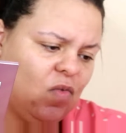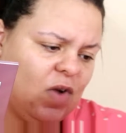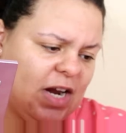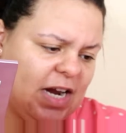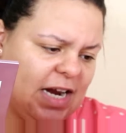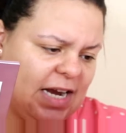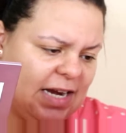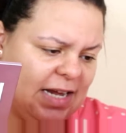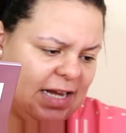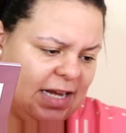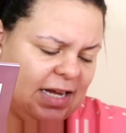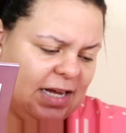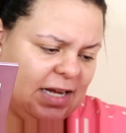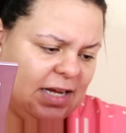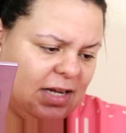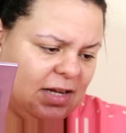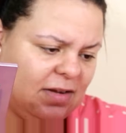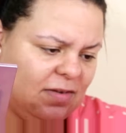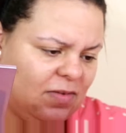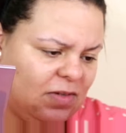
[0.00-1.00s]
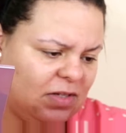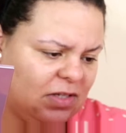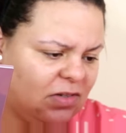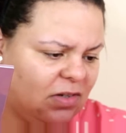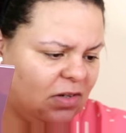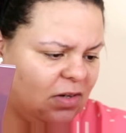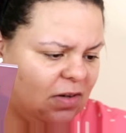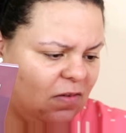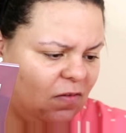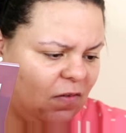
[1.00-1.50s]
Really? Was this
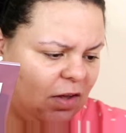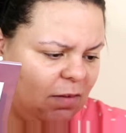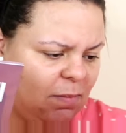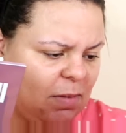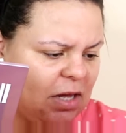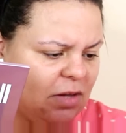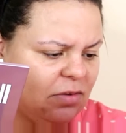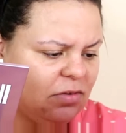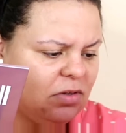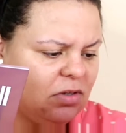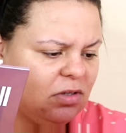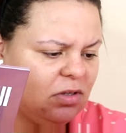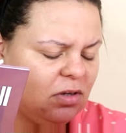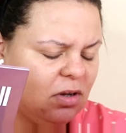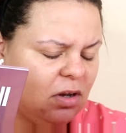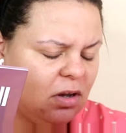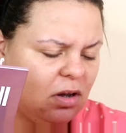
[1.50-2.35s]
only £5?